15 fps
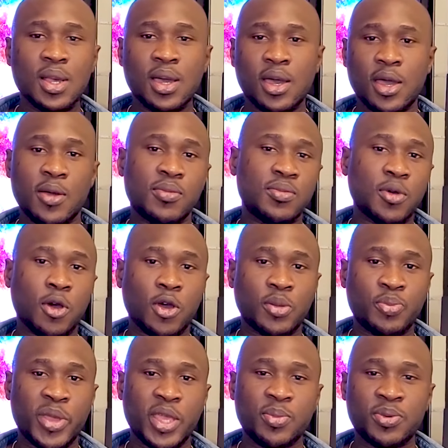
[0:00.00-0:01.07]
On
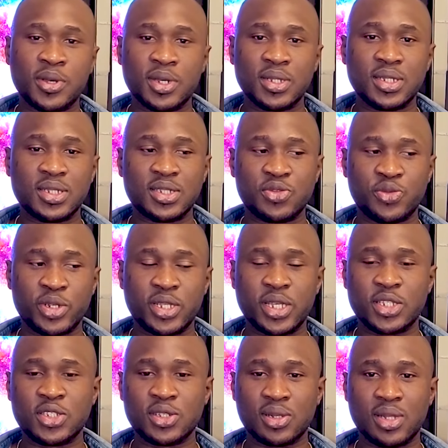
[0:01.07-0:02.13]
paper, this is
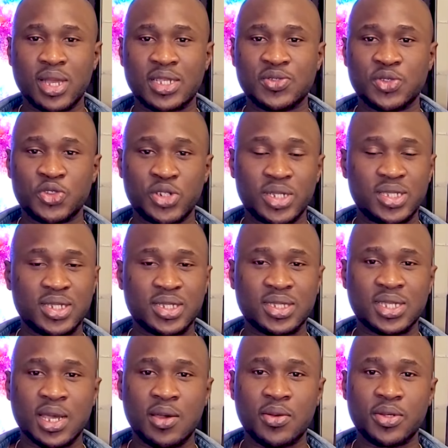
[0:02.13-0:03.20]
rated to last for 26
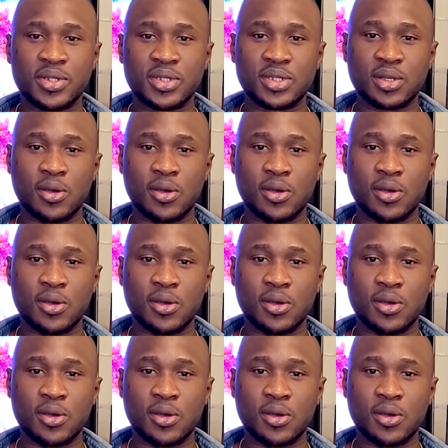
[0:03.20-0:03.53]
hours